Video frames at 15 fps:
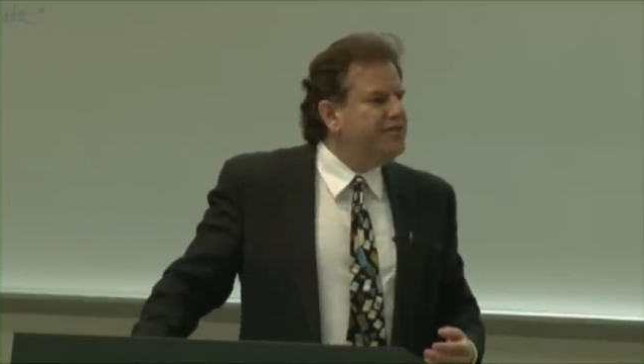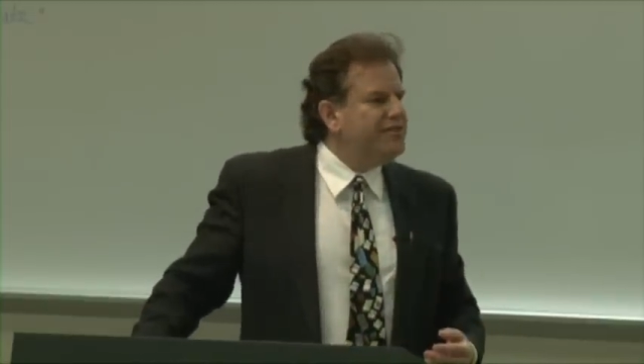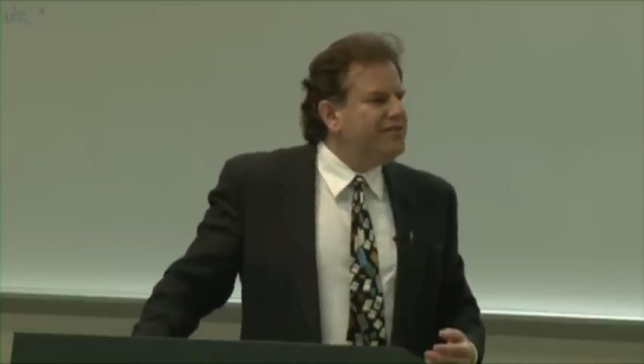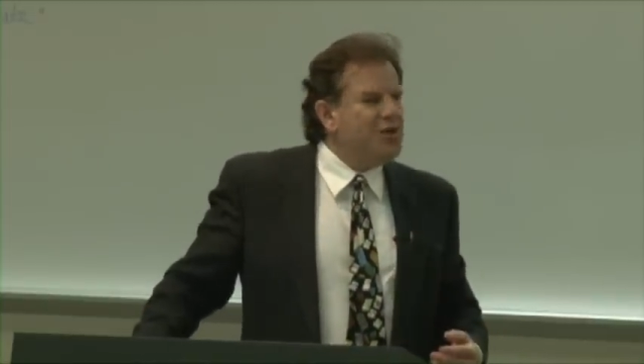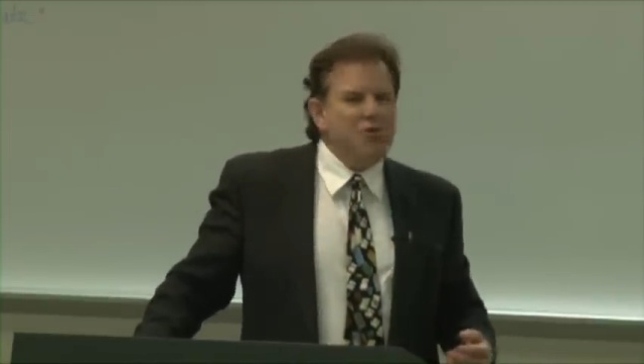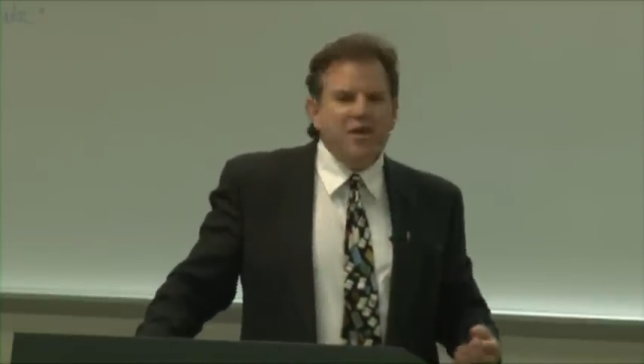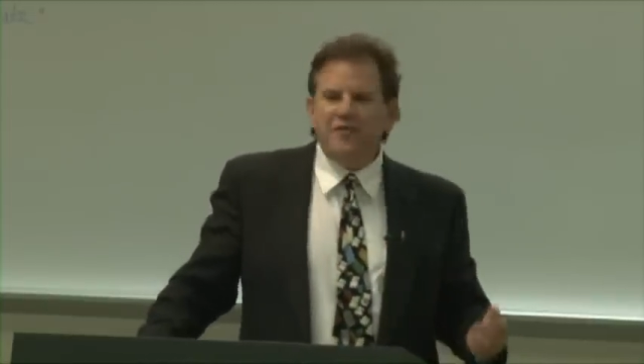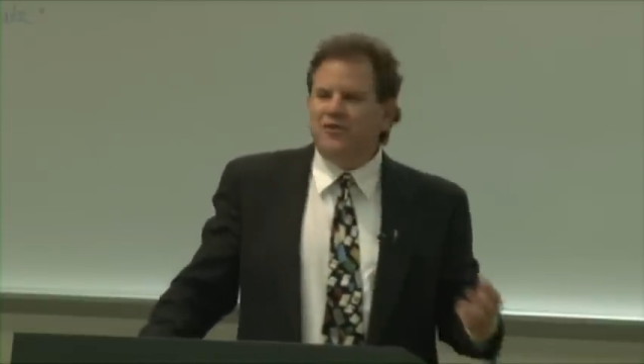
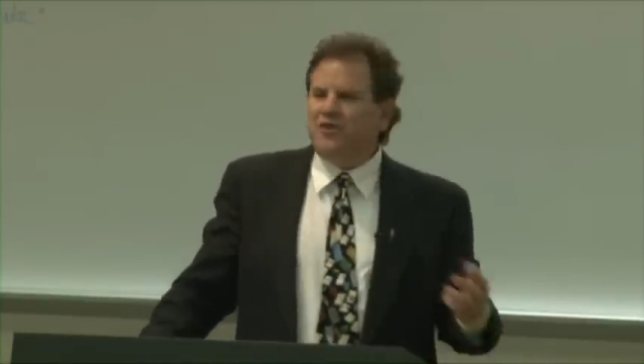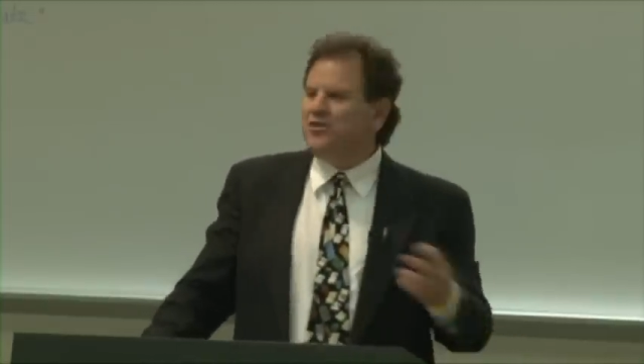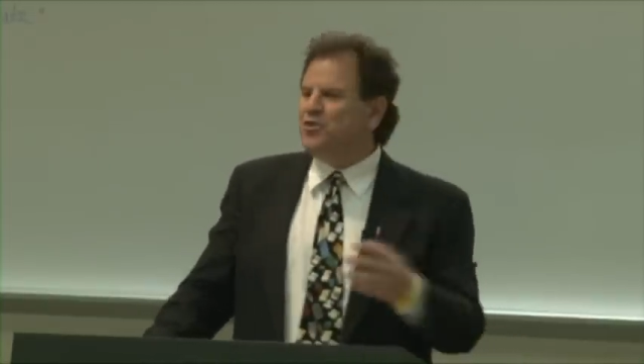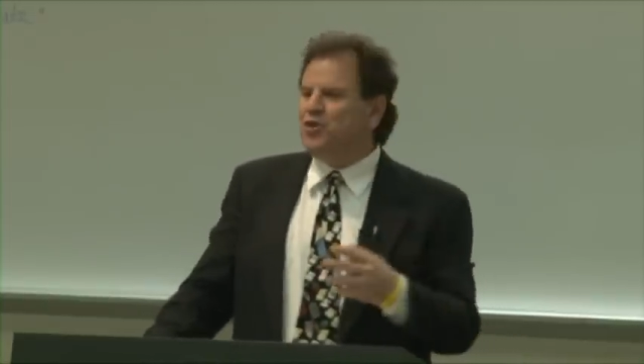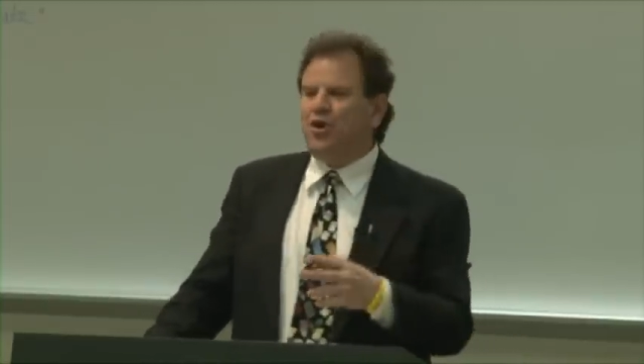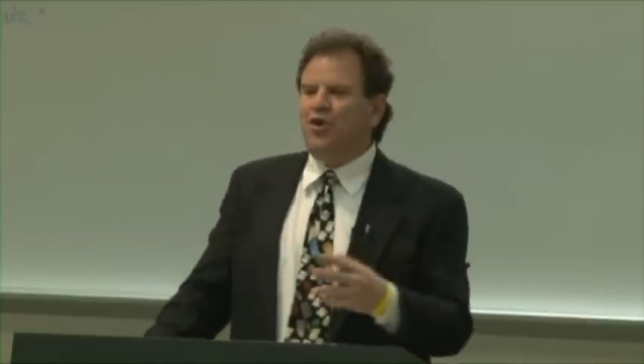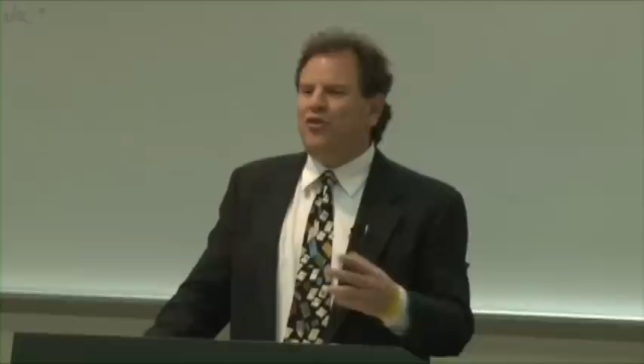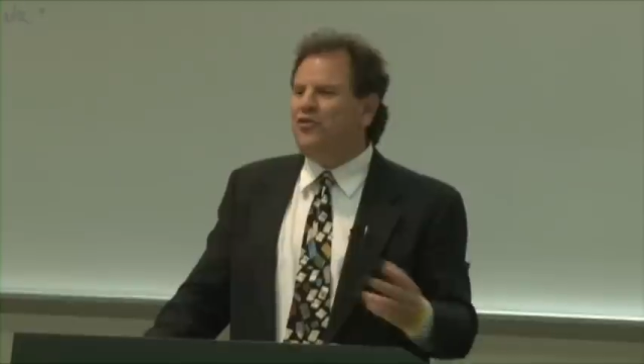that we have
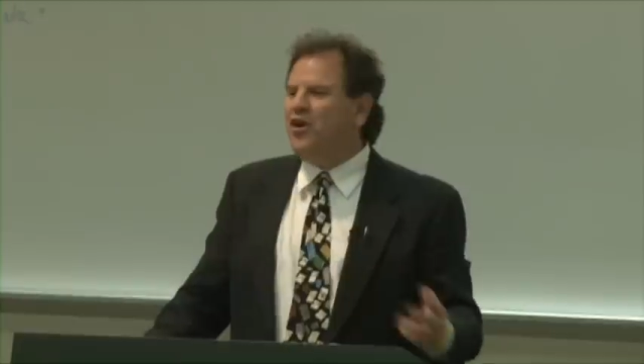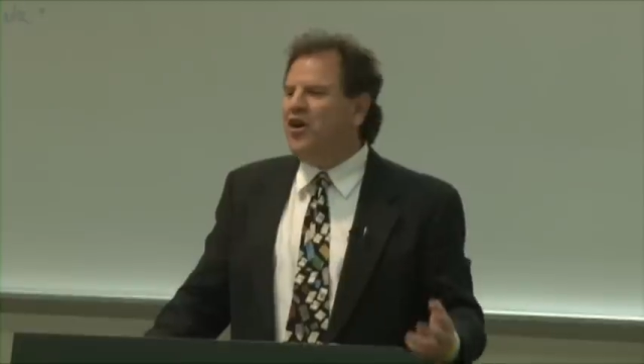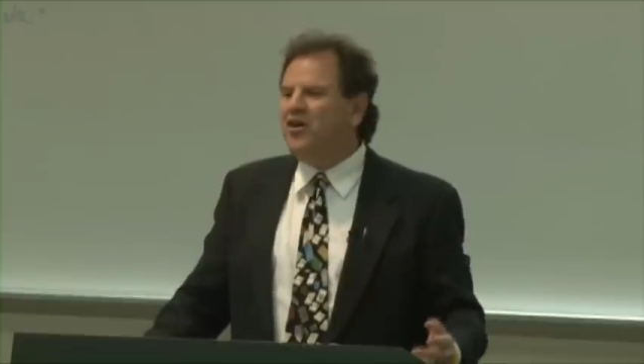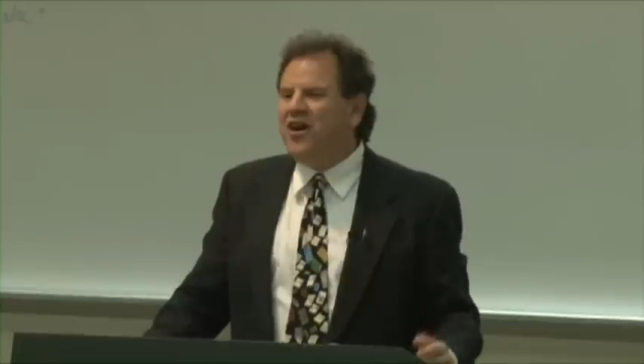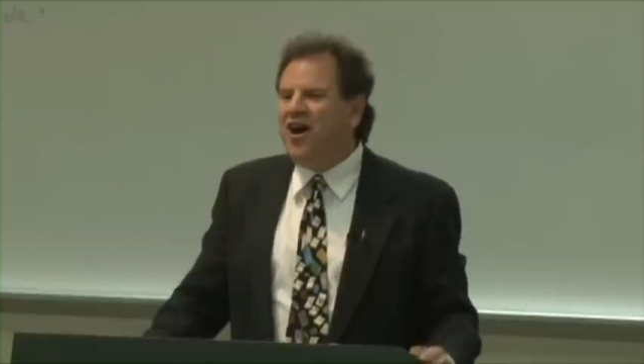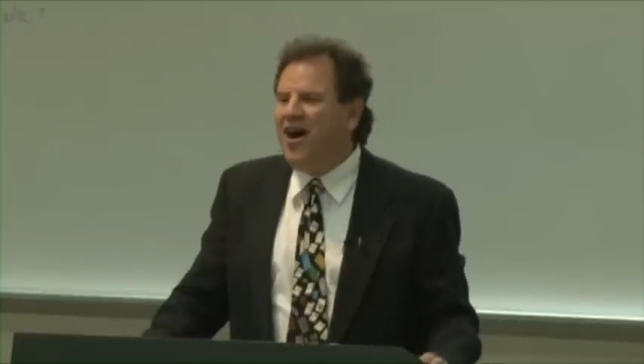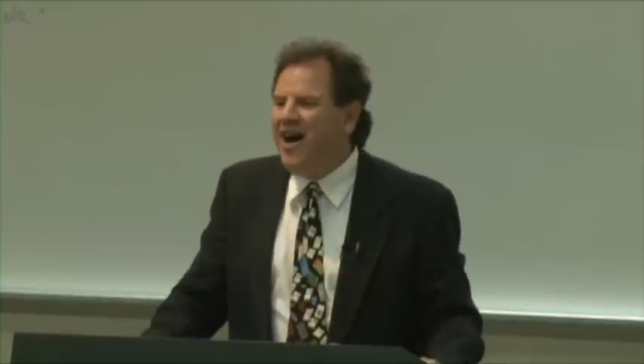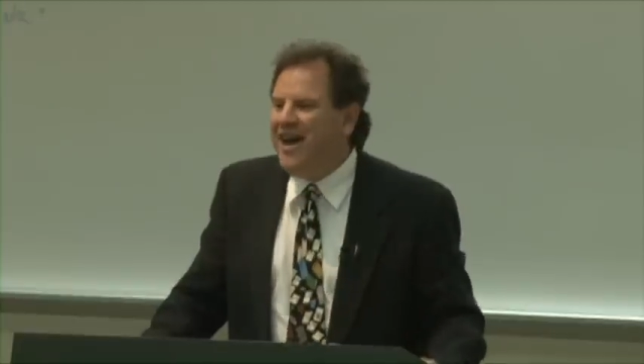control over all
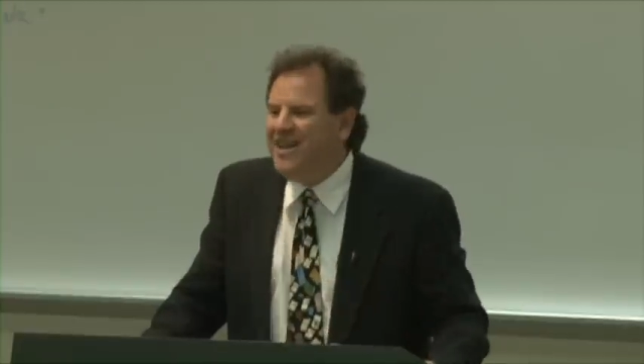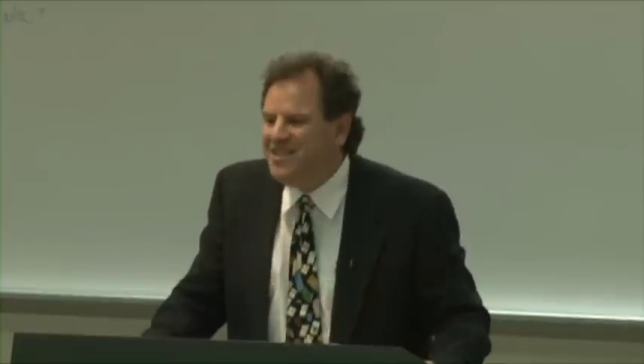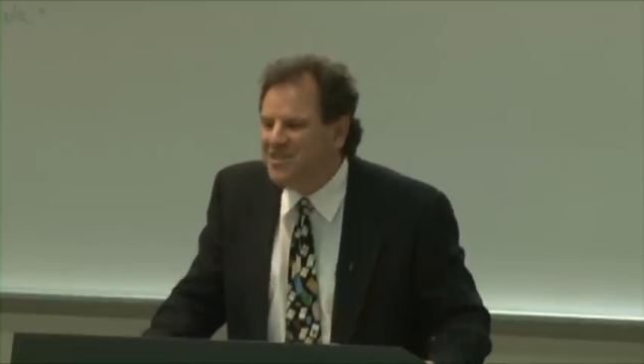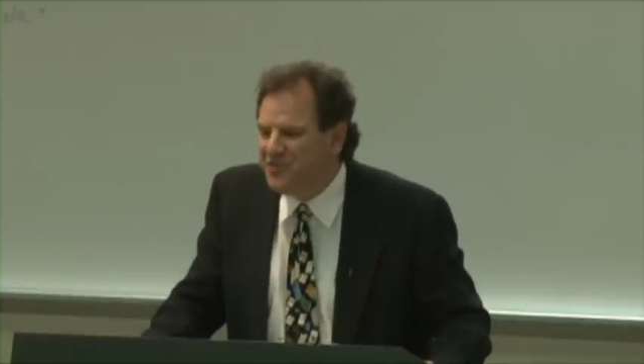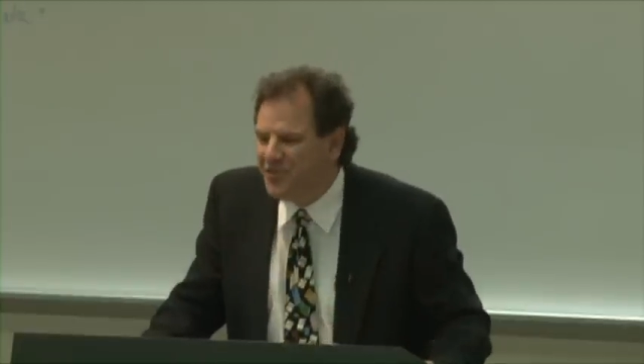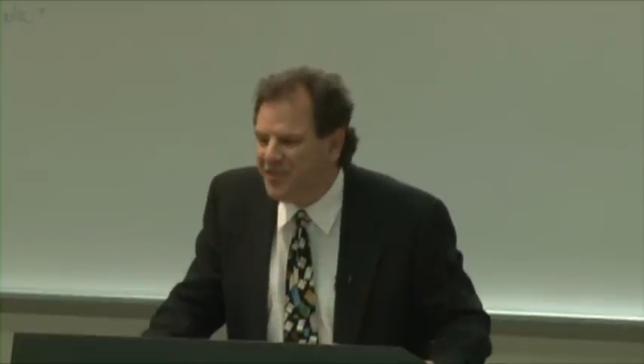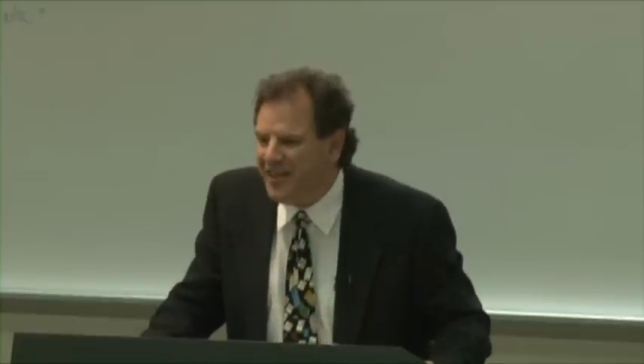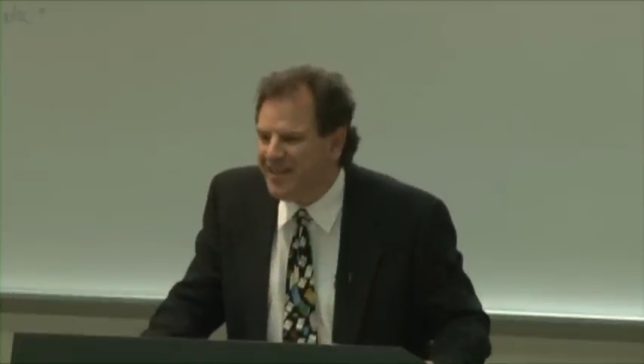kinds
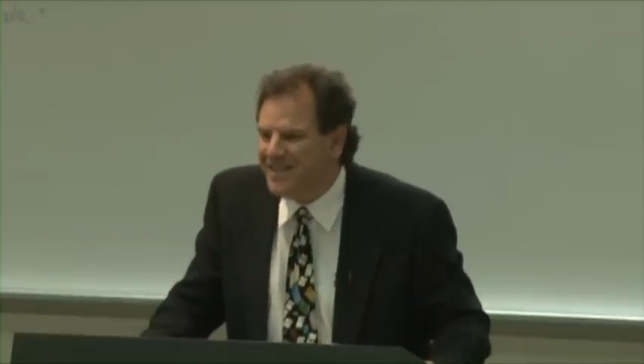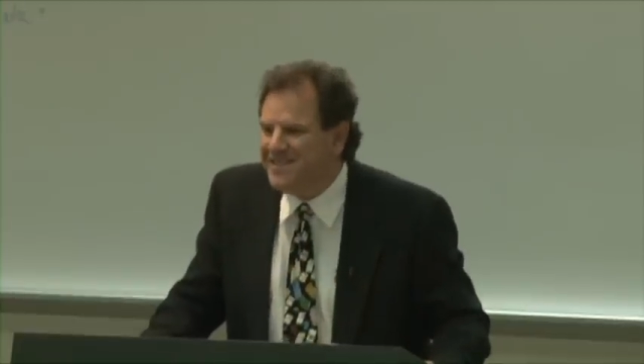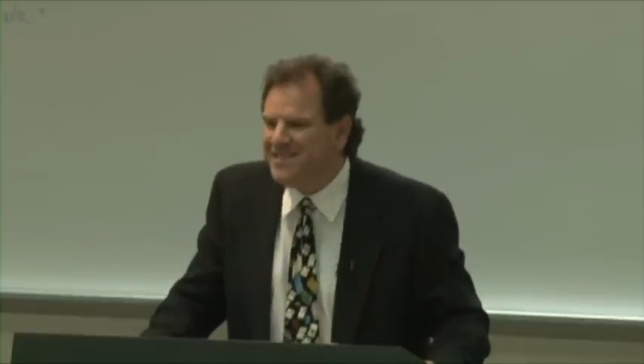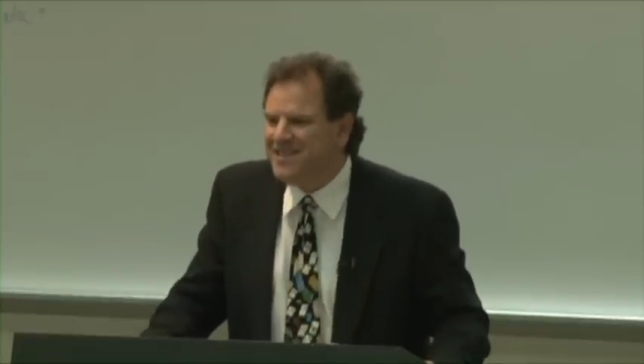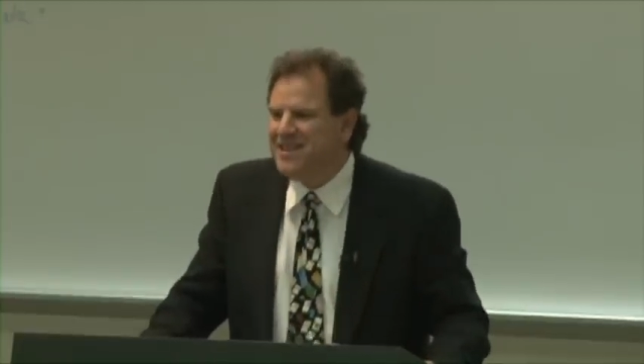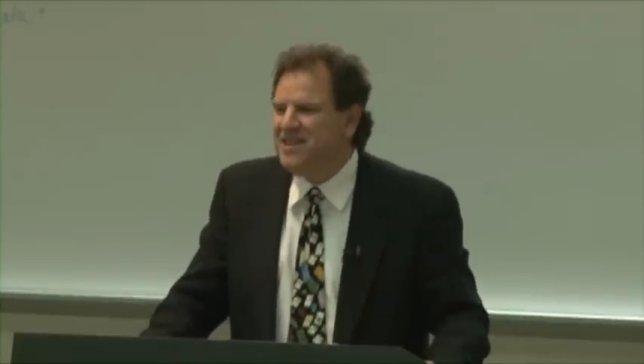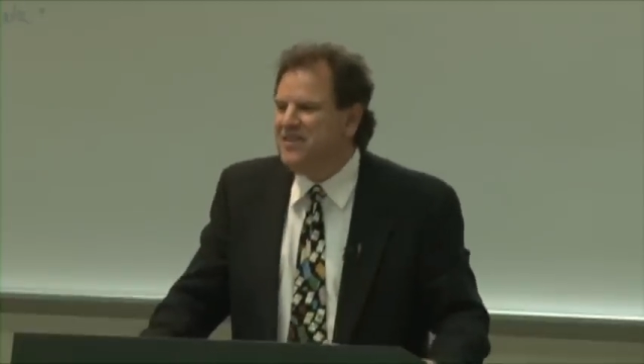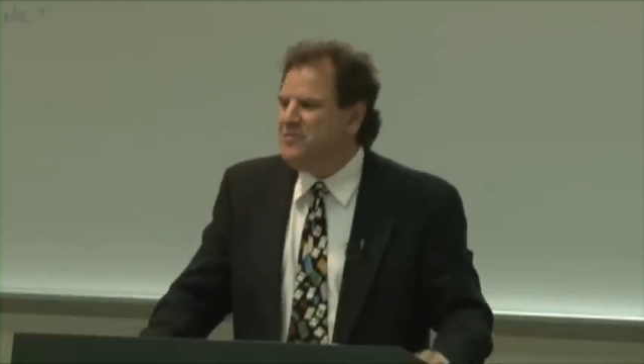of things